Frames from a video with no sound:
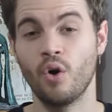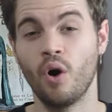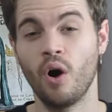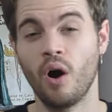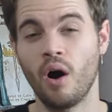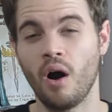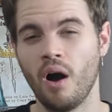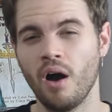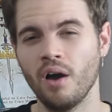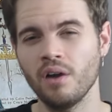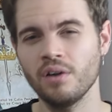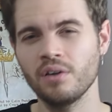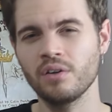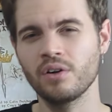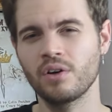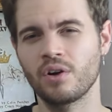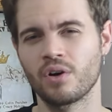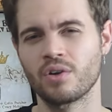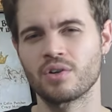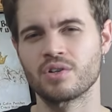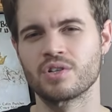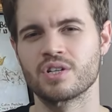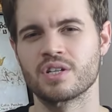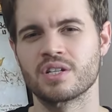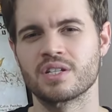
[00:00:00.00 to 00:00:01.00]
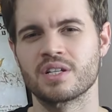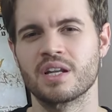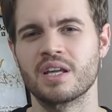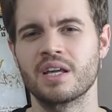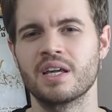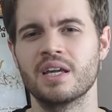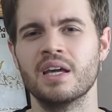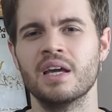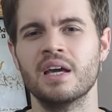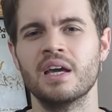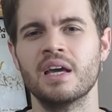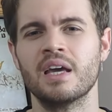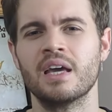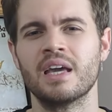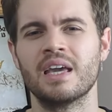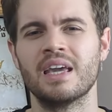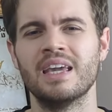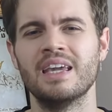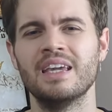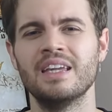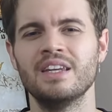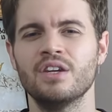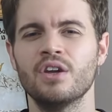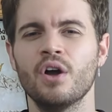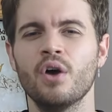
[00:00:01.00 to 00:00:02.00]
or unconsciously,
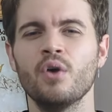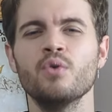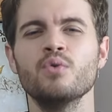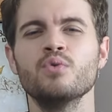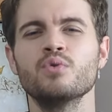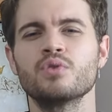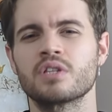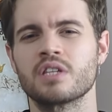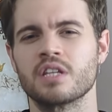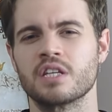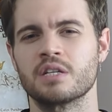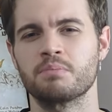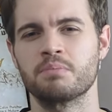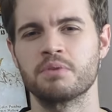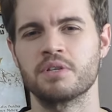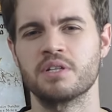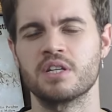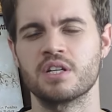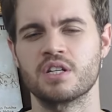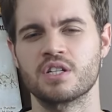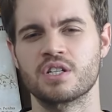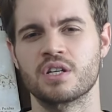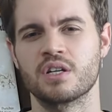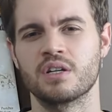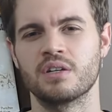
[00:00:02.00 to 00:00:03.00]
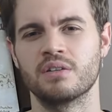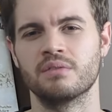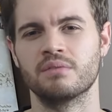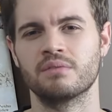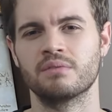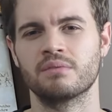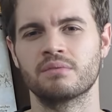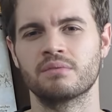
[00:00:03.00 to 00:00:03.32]
he knows this position.